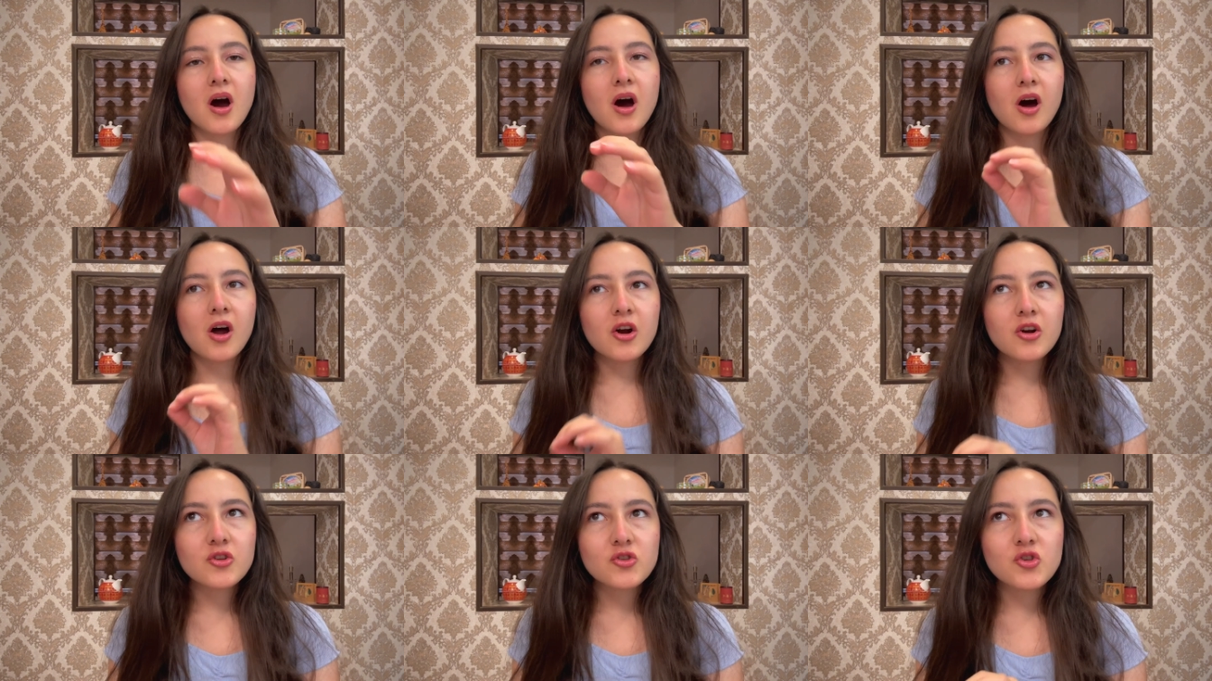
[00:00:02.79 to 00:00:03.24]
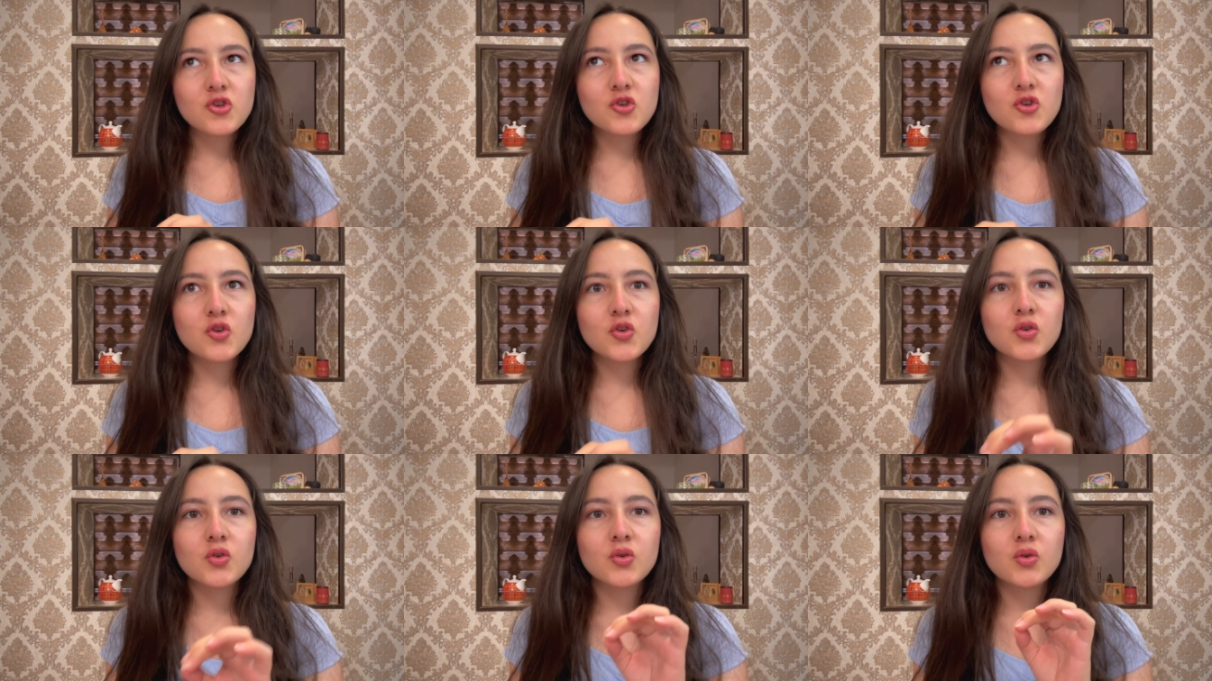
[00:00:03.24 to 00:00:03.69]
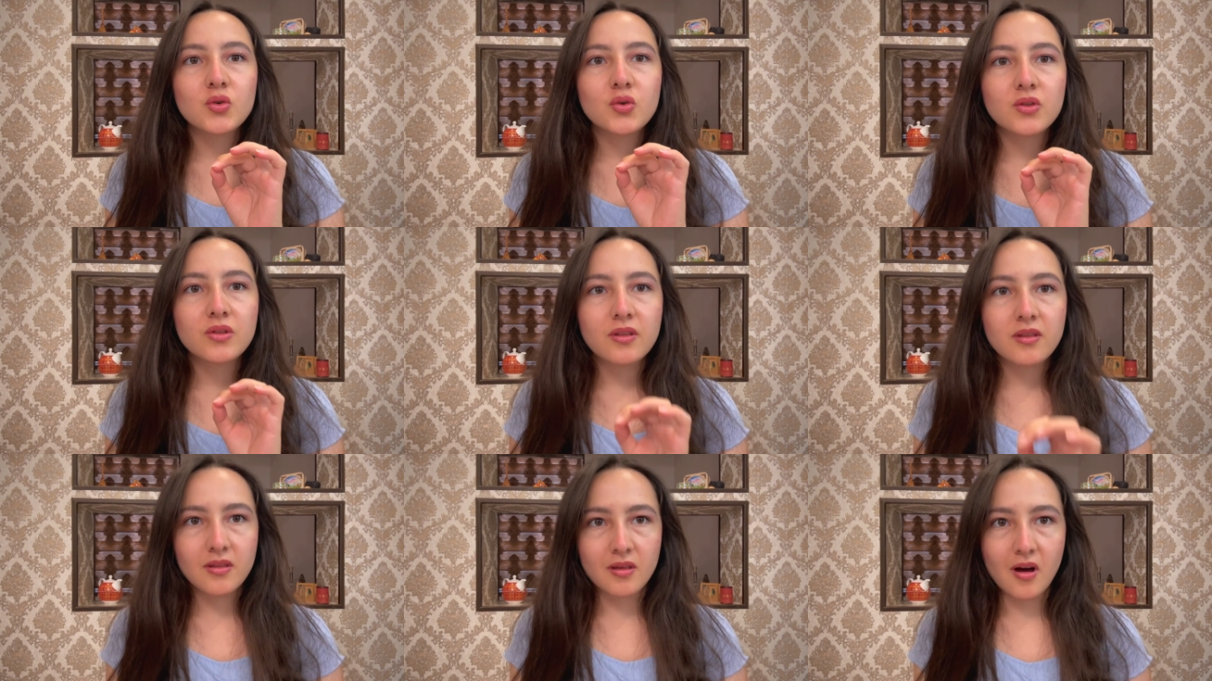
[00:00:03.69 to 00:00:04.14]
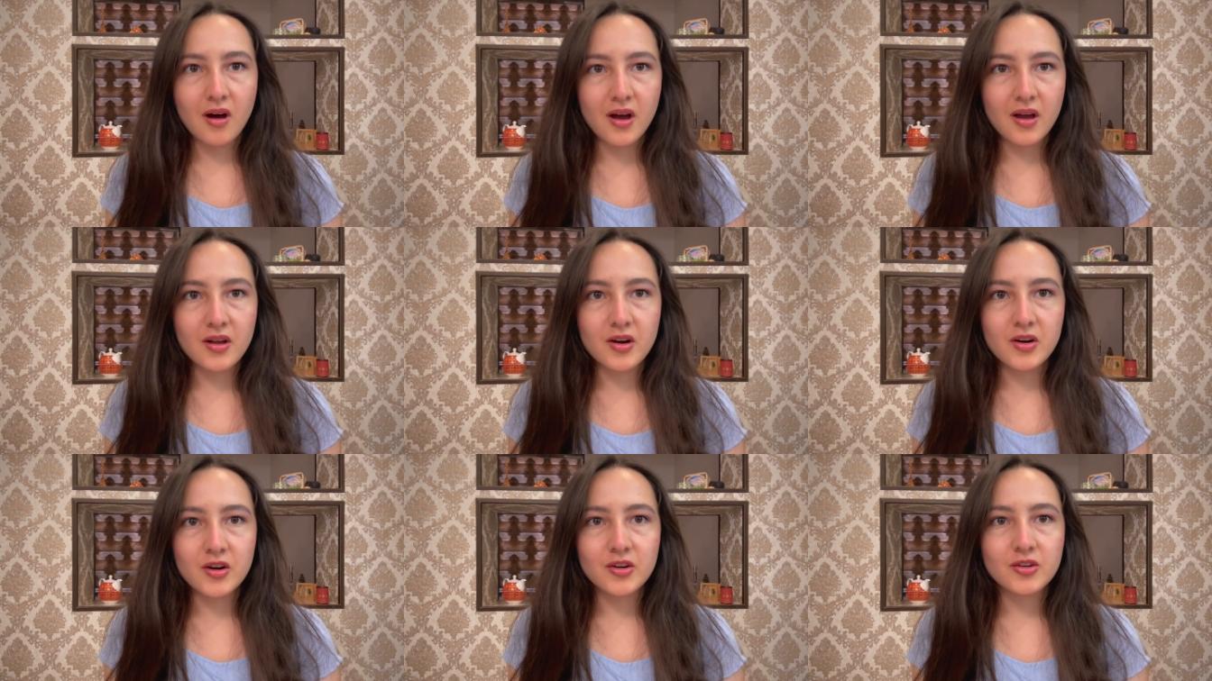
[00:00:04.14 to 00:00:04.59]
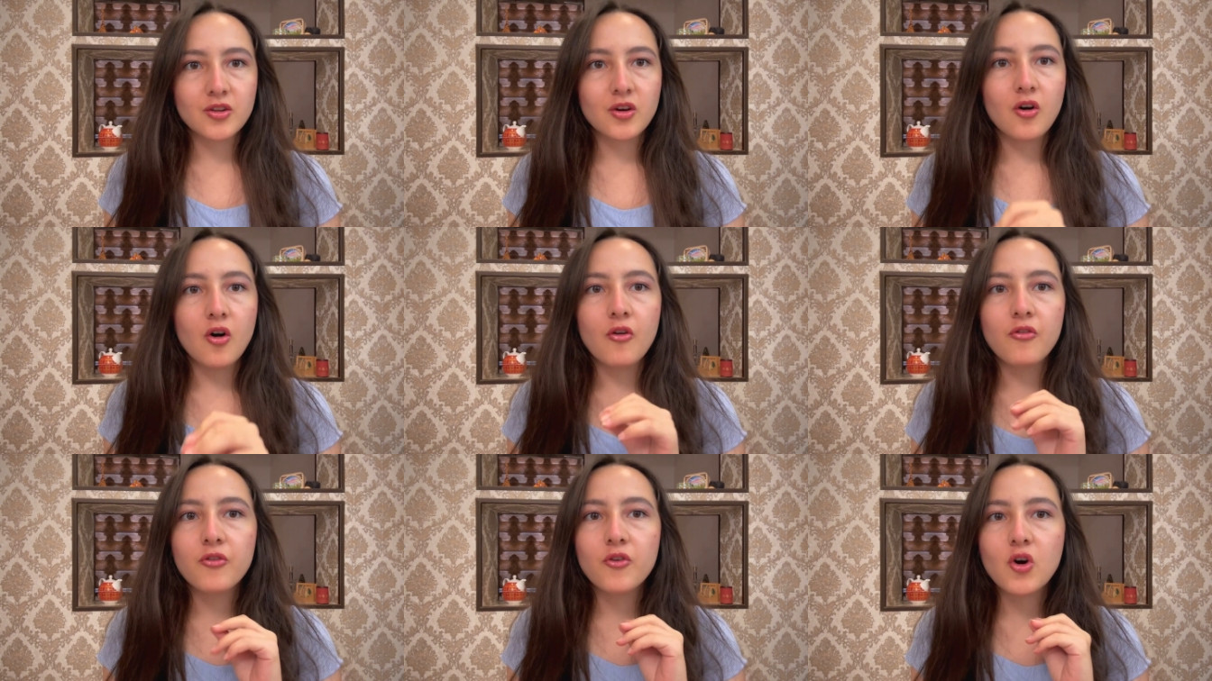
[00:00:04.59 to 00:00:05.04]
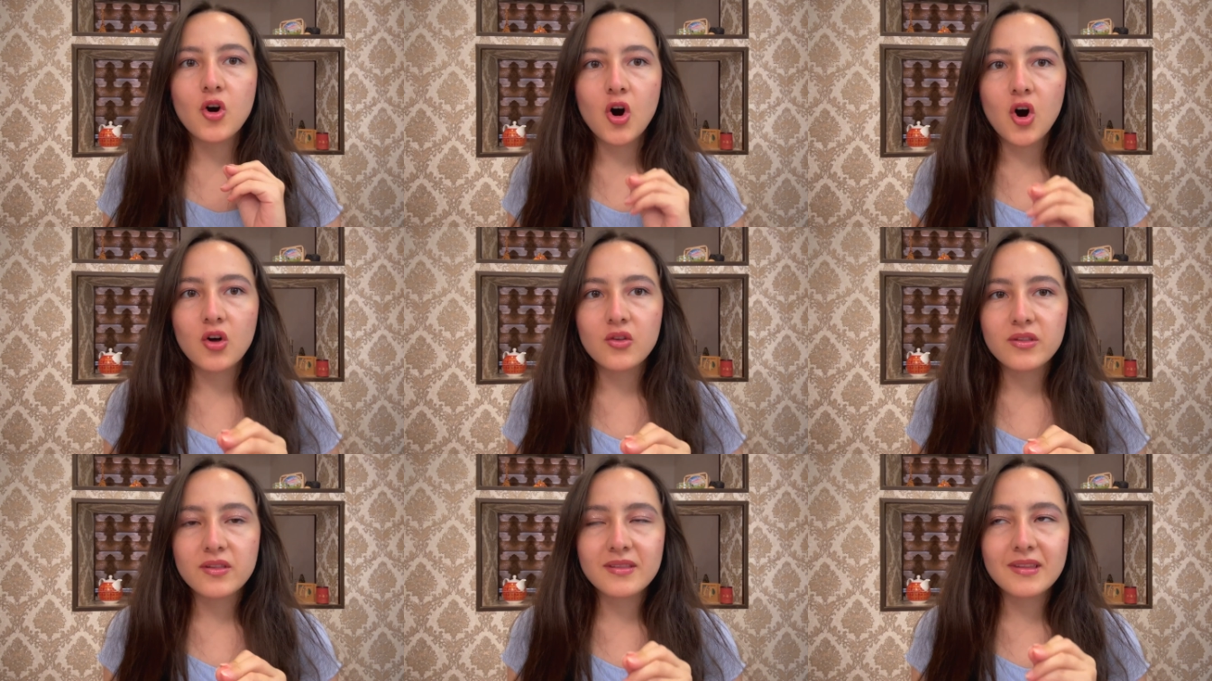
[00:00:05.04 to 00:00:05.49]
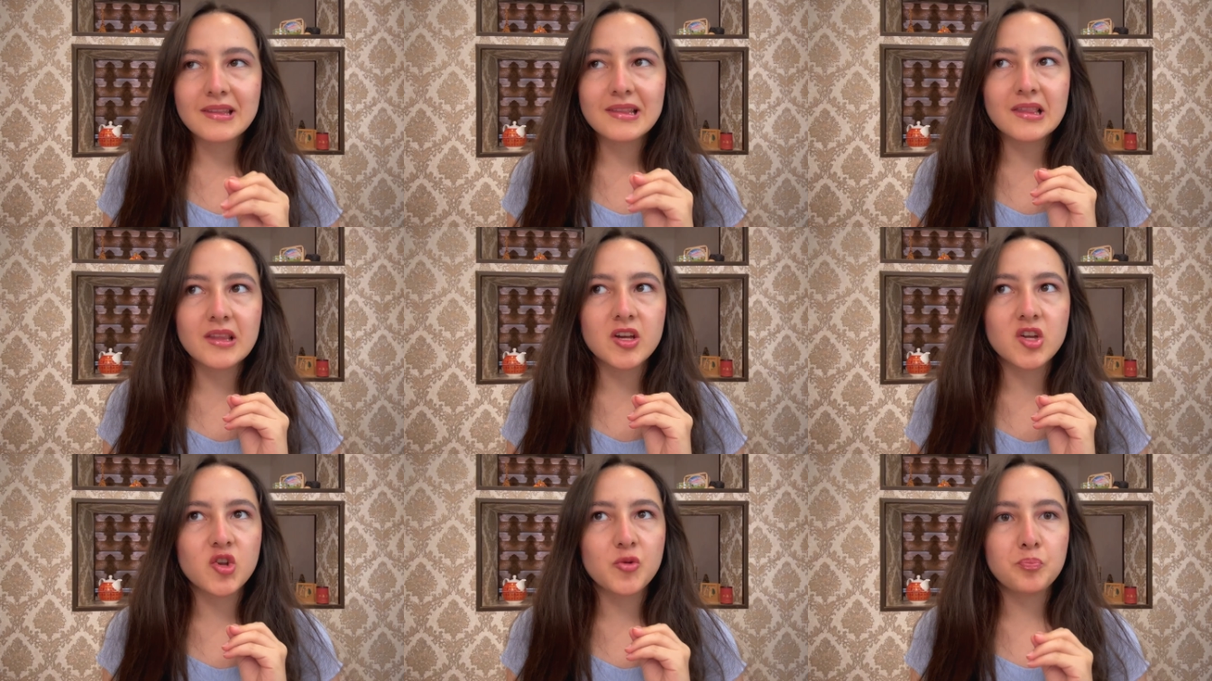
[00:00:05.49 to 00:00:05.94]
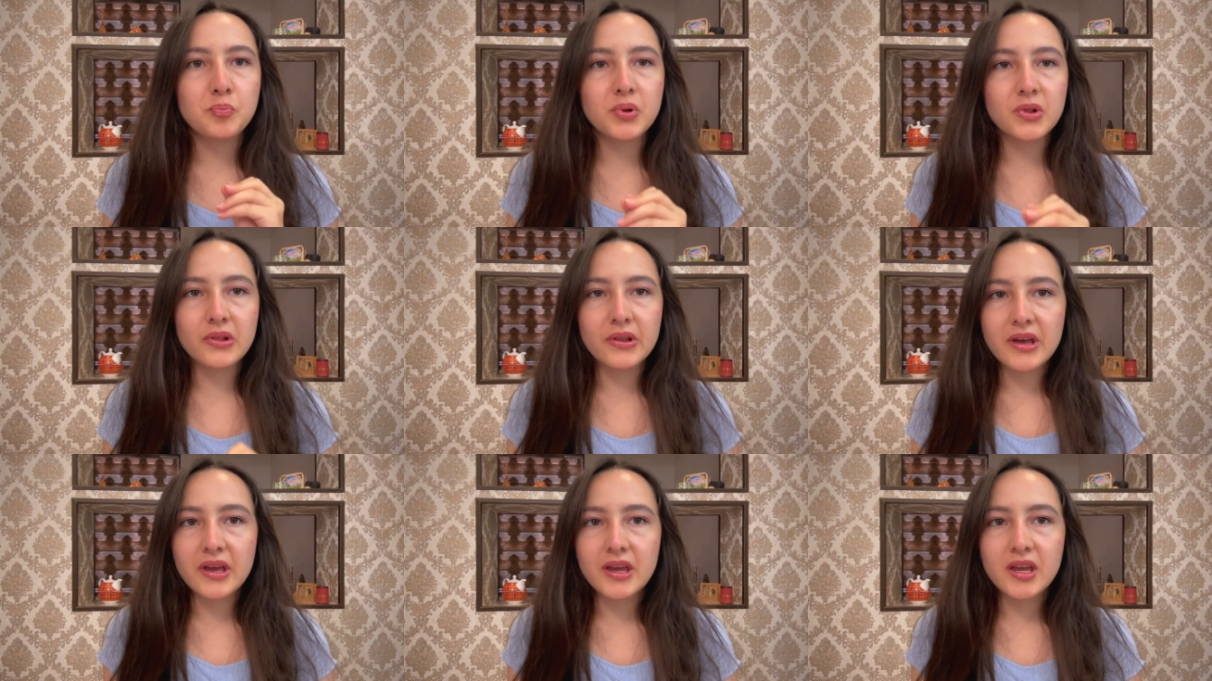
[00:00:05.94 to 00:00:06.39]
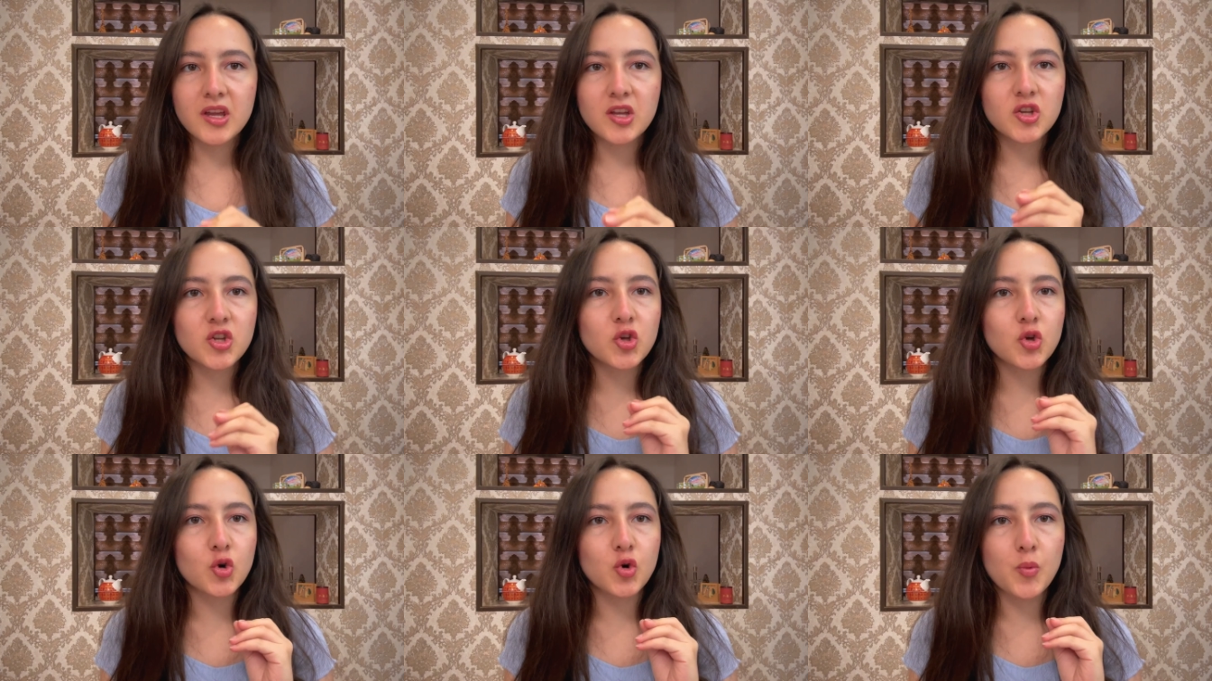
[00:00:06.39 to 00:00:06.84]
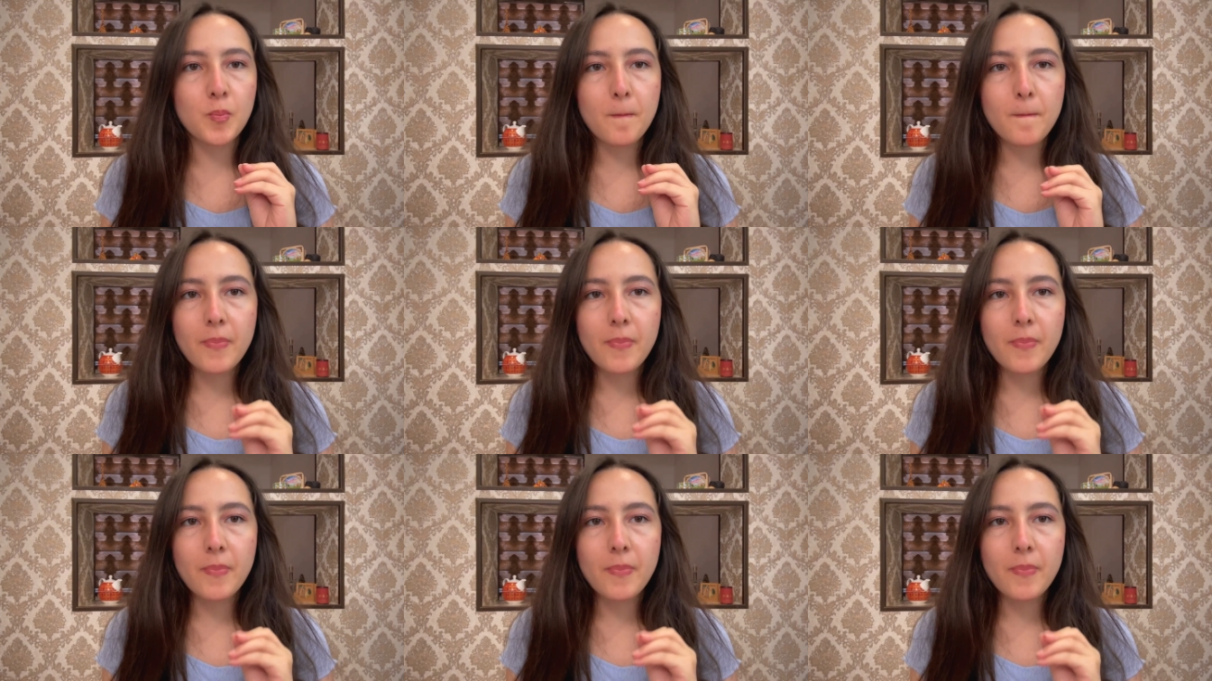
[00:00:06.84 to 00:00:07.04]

Aren't you tired of constantly replaying your